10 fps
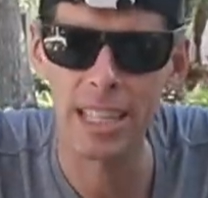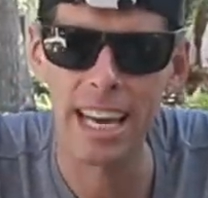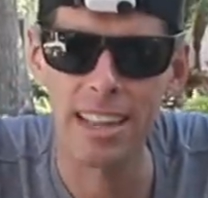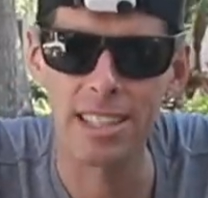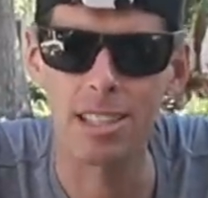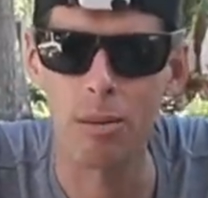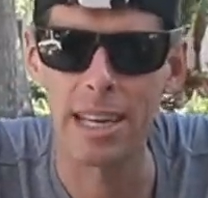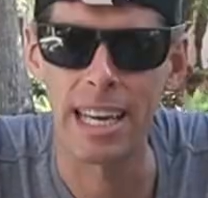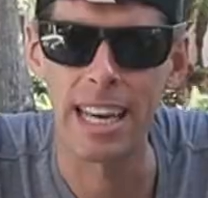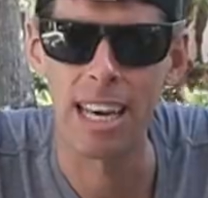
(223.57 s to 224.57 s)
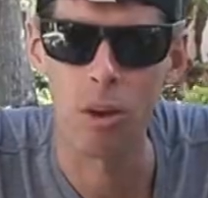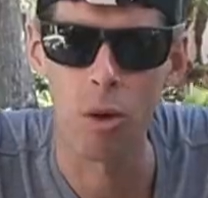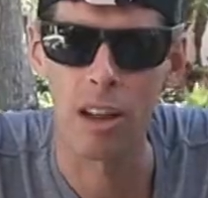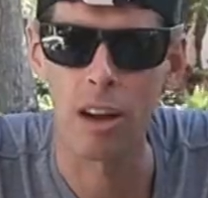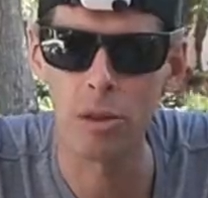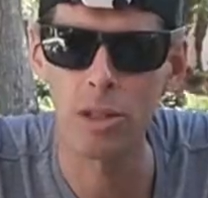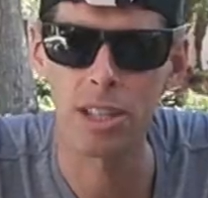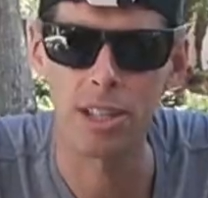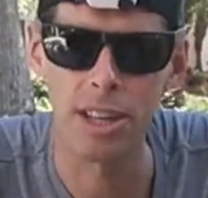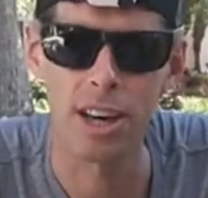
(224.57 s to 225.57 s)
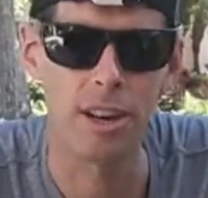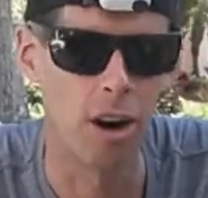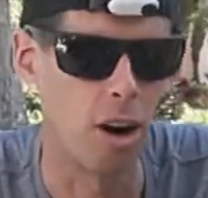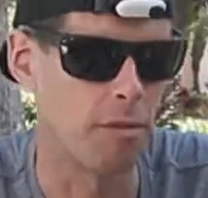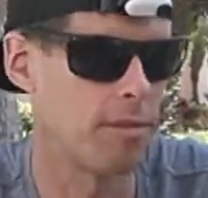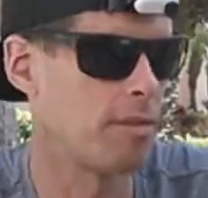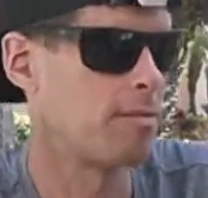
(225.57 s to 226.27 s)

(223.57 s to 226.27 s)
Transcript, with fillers: together so we can get all the loose dirt off.